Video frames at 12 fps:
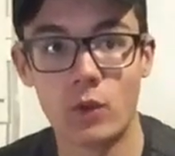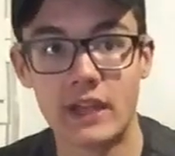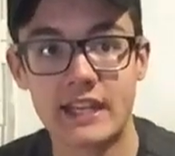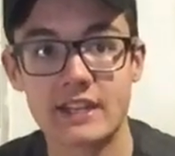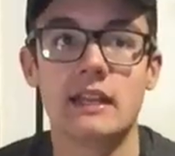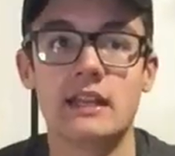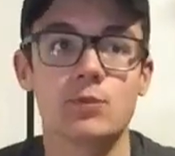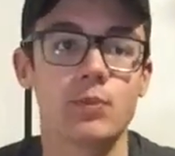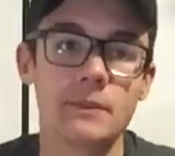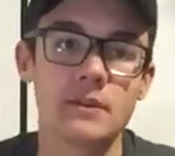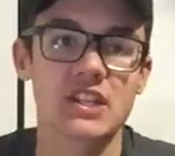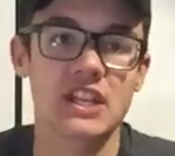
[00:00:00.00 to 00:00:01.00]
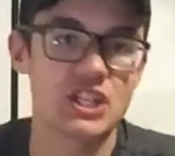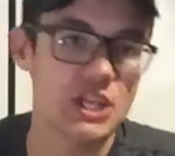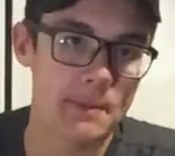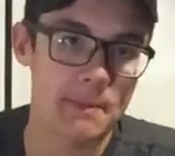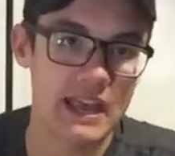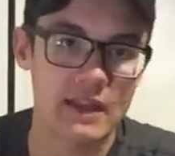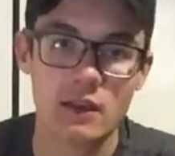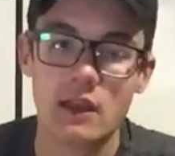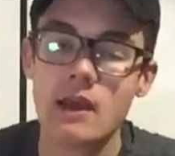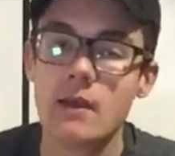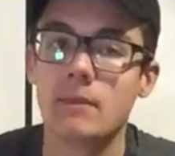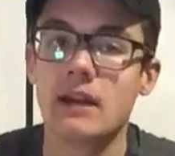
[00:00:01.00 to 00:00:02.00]
wings, and it's pretty much like a jetpack.
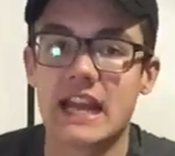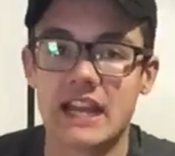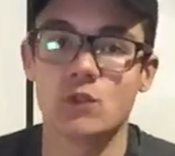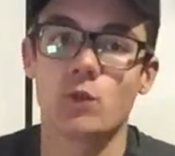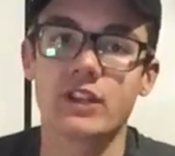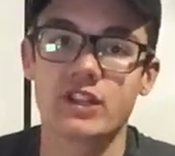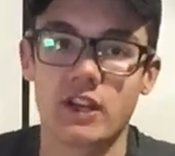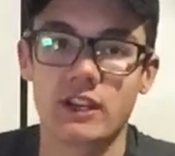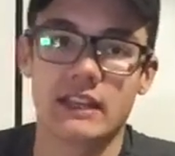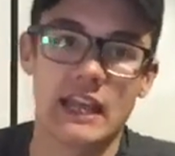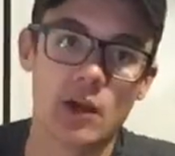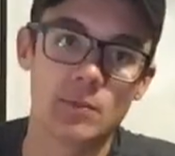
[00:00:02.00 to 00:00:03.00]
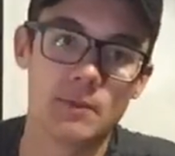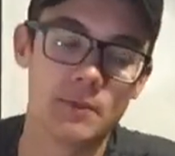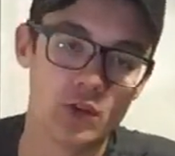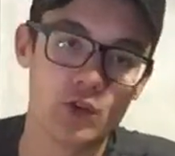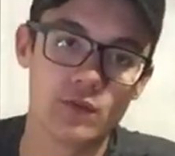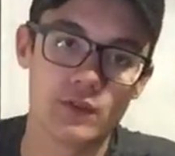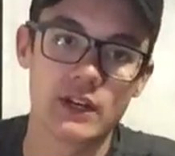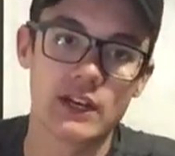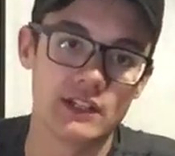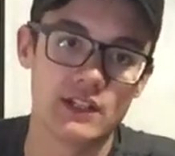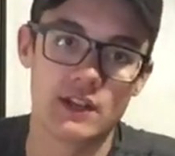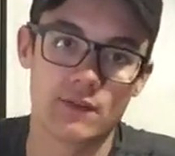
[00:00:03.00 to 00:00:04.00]
But it has wings on it that help him maneuver
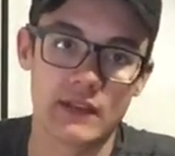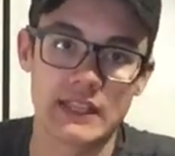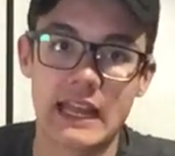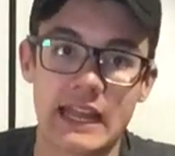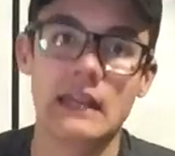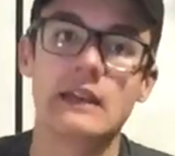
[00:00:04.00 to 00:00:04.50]
and stuff like that.